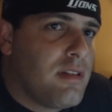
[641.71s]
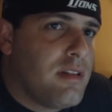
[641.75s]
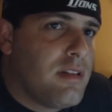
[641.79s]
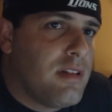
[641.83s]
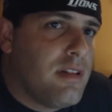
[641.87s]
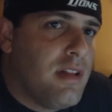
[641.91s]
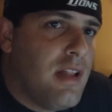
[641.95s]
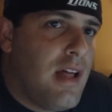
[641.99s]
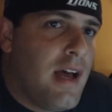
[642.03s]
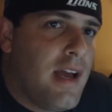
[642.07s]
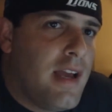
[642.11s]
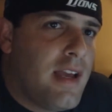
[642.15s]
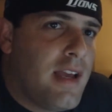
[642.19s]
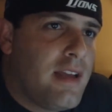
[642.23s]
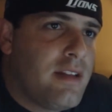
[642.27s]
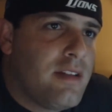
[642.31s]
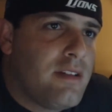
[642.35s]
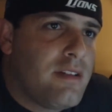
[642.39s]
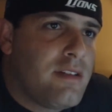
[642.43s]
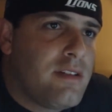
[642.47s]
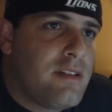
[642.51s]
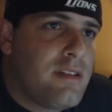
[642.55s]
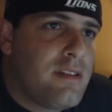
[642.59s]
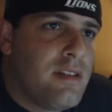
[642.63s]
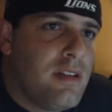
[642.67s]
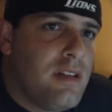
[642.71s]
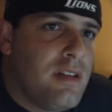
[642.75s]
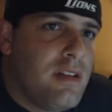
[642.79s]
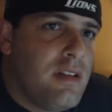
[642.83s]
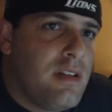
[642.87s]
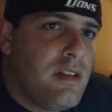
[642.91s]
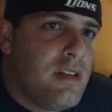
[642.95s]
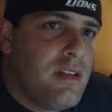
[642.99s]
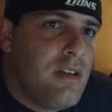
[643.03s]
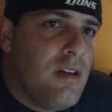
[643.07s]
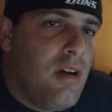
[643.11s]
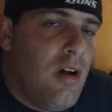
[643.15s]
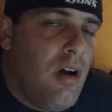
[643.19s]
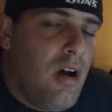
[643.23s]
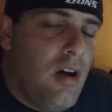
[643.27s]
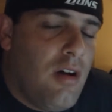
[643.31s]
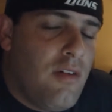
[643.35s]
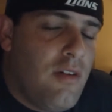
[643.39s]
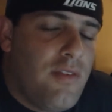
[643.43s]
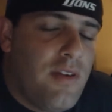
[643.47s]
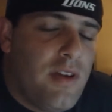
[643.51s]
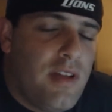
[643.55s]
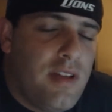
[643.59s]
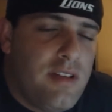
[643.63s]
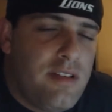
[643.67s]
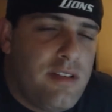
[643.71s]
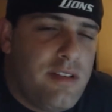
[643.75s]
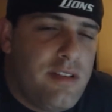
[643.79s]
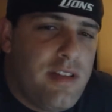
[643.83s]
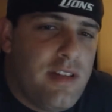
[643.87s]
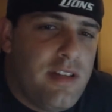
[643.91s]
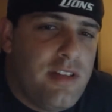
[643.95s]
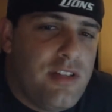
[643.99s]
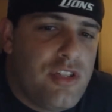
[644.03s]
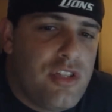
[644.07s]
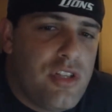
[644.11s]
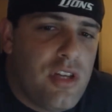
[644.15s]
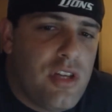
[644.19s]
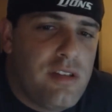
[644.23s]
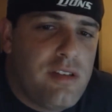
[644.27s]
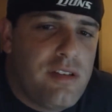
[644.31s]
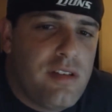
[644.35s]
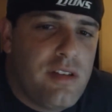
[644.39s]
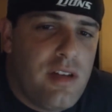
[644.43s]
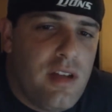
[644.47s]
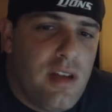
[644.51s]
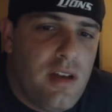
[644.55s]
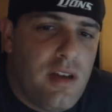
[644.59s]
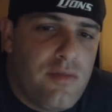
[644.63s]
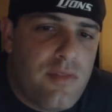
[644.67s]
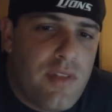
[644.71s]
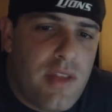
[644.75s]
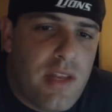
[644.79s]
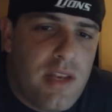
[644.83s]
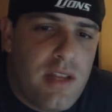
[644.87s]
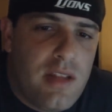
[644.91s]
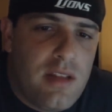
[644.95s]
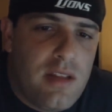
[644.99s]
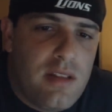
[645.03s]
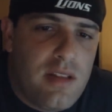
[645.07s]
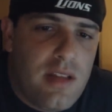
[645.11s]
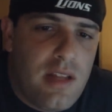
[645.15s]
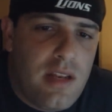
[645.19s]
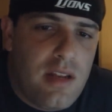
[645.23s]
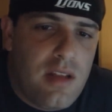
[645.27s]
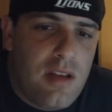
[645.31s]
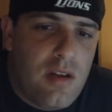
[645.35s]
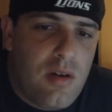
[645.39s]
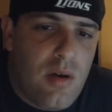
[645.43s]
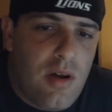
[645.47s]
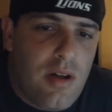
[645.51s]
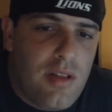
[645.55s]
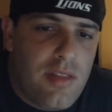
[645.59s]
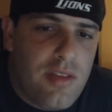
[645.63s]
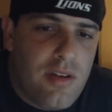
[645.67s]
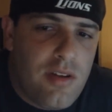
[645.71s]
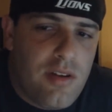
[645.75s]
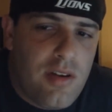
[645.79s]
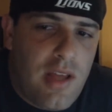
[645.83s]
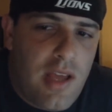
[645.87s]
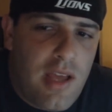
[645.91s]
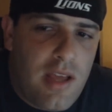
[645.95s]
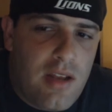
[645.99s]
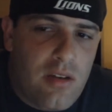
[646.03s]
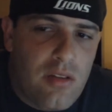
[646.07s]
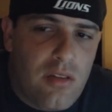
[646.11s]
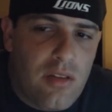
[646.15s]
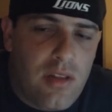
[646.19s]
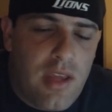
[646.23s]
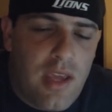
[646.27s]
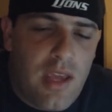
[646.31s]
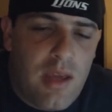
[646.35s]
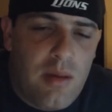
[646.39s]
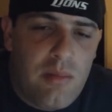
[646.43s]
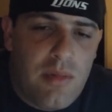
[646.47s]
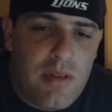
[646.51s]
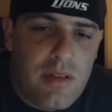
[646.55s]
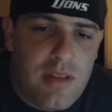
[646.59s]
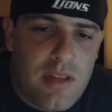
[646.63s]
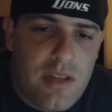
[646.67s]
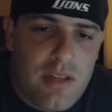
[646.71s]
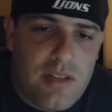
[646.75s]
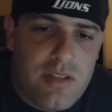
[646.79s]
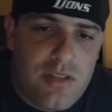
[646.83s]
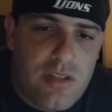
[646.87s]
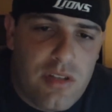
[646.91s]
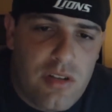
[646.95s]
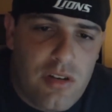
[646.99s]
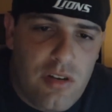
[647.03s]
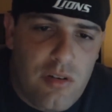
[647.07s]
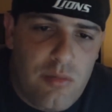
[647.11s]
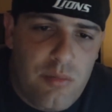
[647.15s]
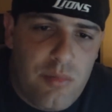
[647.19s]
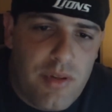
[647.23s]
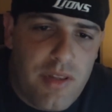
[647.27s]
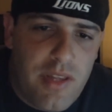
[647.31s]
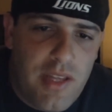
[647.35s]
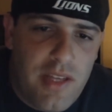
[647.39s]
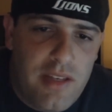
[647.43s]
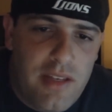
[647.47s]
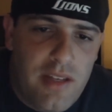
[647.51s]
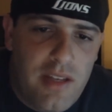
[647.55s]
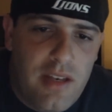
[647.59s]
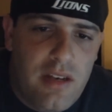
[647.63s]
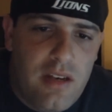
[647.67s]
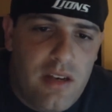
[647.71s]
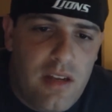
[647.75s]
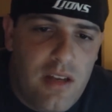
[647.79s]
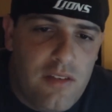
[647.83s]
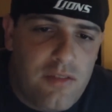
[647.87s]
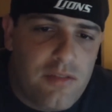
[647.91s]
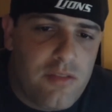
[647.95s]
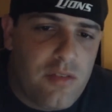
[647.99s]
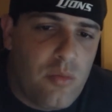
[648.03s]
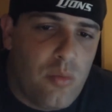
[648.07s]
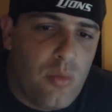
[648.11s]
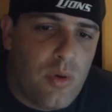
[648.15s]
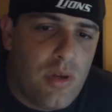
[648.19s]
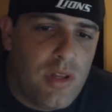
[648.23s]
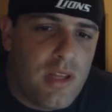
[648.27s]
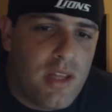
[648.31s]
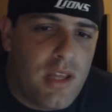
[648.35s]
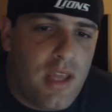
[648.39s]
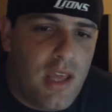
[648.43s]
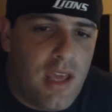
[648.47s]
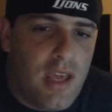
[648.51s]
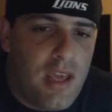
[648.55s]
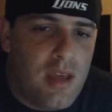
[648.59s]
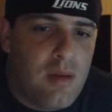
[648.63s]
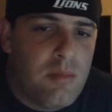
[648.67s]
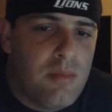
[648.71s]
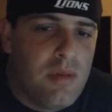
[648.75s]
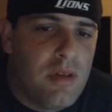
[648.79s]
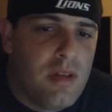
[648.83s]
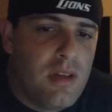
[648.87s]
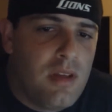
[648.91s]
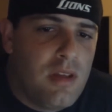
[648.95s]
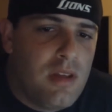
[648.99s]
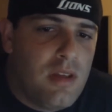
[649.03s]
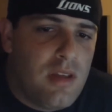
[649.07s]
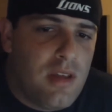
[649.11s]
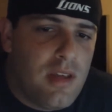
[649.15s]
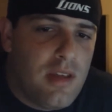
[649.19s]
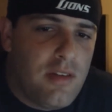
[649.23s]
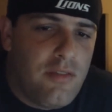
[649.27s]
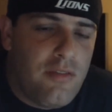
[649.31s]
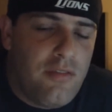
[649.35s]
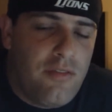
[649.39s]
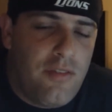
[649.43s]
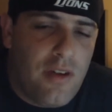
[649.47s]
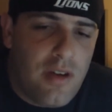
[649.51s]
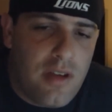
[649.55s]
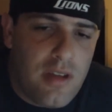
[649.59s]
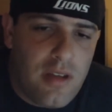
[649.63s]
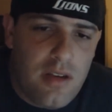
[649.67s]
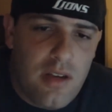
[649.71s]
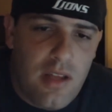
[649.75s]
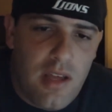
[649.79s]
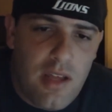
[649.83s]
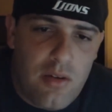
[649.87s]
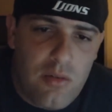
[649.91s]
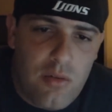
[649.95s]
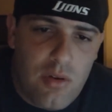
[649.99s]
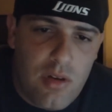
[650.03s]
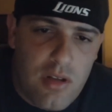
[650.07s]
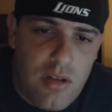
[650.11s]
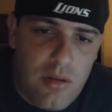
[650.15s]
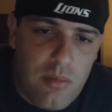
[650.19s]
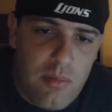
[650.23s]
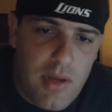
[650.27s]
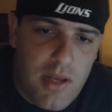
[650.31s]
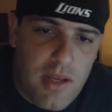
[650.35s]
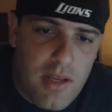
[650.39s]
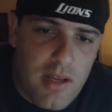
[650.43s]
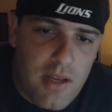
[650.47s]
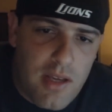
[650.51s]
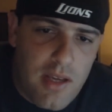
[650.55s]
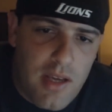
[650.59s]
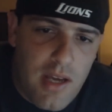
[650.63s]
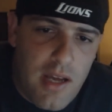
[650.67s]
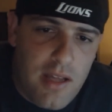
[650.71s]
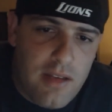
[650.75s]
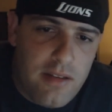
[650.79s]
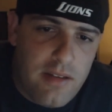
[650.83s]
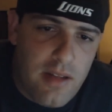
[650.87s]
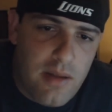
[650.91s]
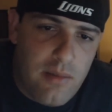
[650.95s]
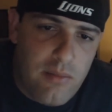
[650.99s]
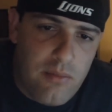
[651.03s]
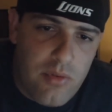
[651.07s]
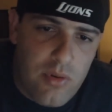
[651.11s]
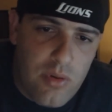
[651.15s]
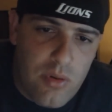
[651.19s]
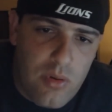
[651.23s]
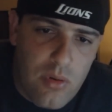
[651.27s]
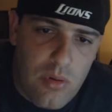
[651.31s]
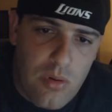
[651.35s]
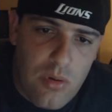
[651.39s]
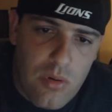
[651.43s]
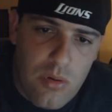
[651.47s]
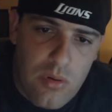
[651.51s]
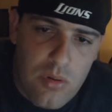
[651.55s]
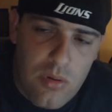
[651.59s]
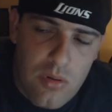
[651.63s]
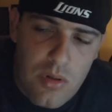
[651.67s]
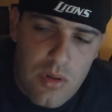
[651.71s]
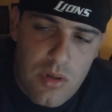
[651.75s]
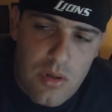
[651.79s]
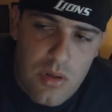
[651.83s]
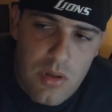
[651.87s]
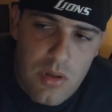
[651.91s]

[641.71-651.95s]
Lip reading: Lions offense did just enough. They didn't go out there and handle the game like they should have, but they did enough to win the game. If fucking Henry could make a goddamn field goal,